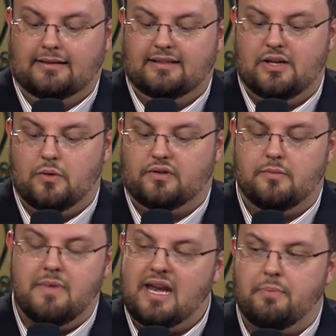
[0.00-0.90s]
you know, to
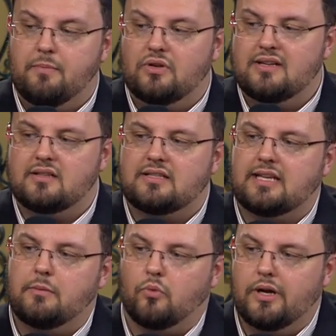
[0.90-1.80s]
many people doesn't
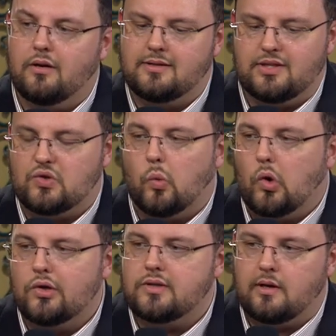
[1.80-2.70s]
seem real. It's just
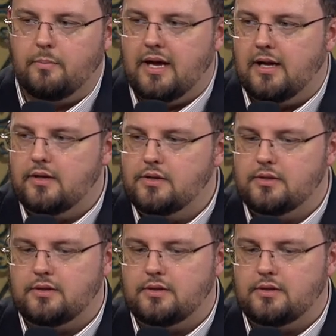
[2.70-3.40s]
words on a page. It's